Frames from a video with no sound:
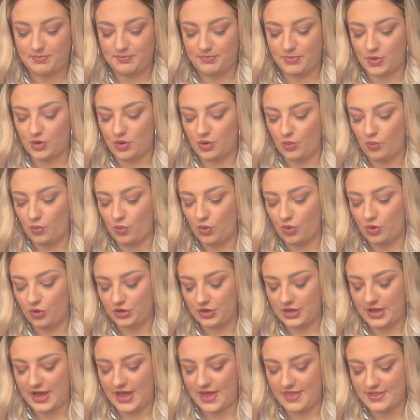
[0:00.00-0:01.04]
bought
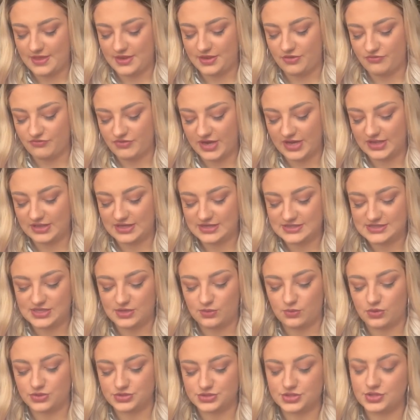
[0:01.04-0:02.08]
one and then realised
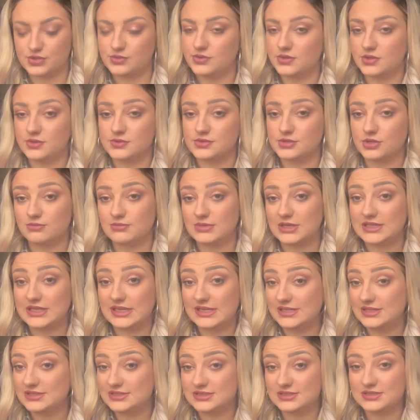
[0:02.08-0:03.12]
it wasn't the one that was on my
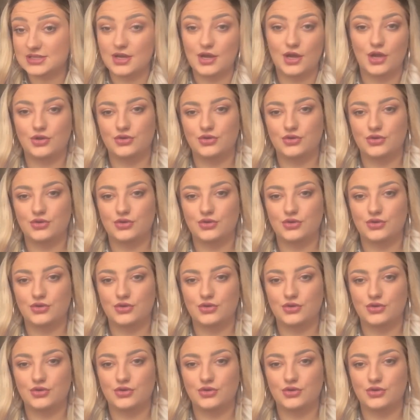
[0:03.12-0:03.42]
list.